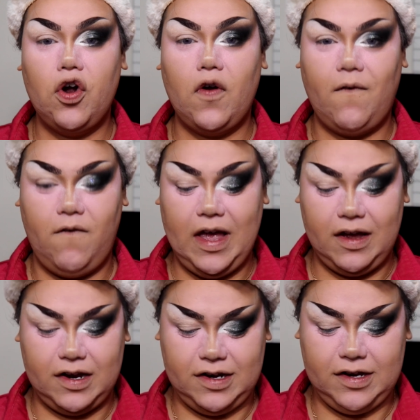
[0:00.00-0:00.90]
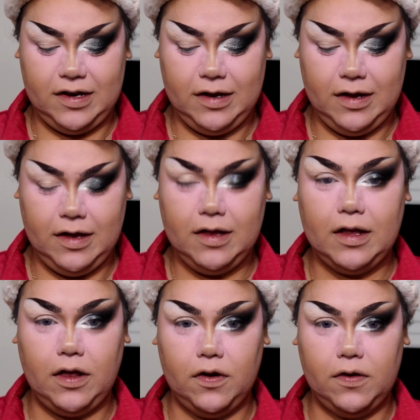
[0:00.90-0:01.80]
Perfect.
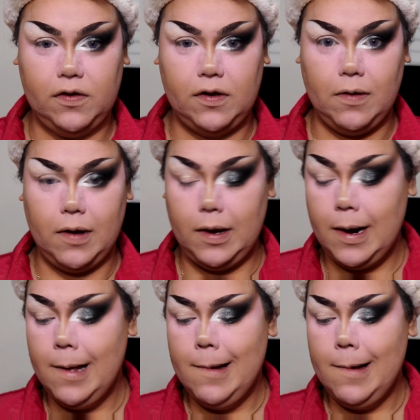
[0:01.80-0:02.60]
That looks so good.